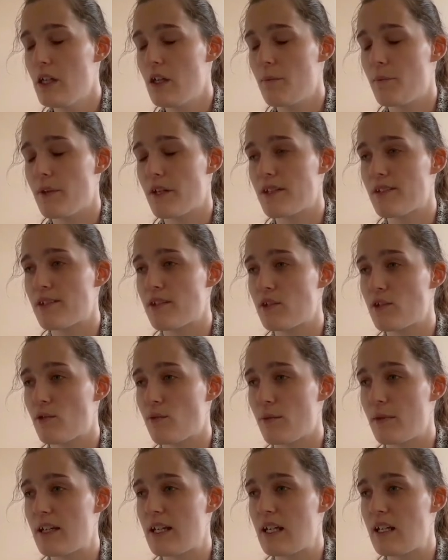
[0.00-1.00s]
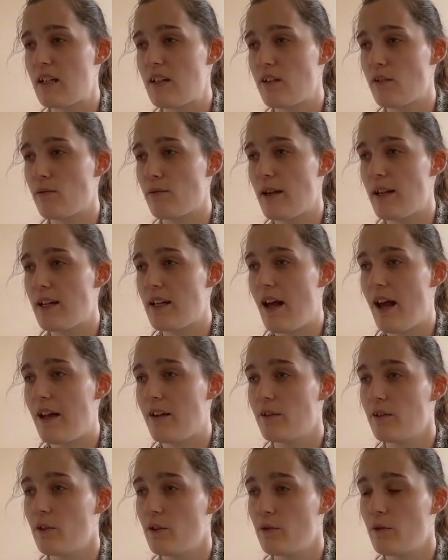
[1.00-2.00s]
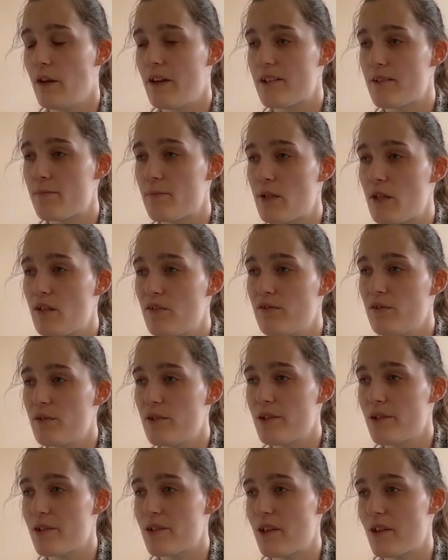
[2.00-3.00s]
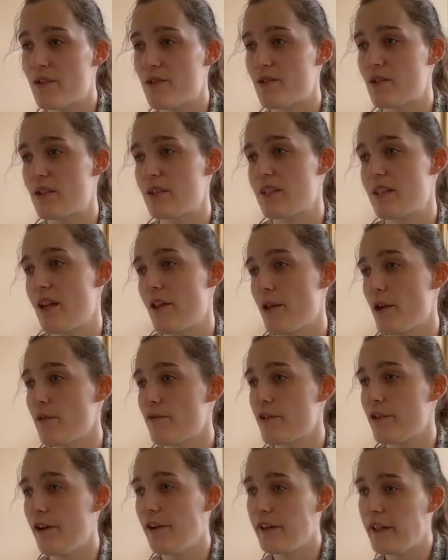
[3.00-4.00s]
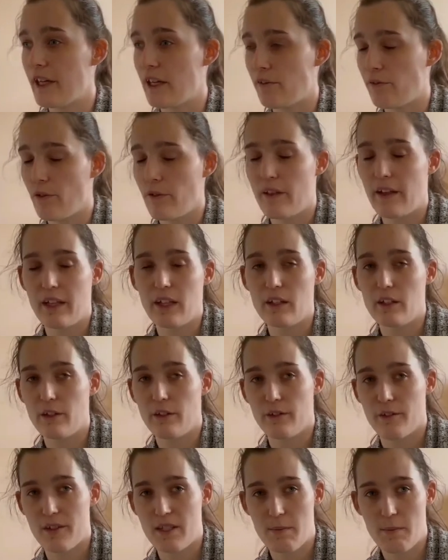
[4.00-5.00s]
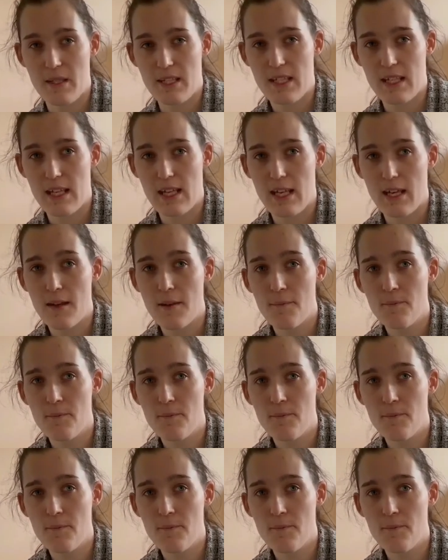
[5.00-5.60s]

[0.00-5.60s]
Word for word: because the green and the red, I don't know, as beautiful as those colors look together, if you're not careful they can look Christmassy.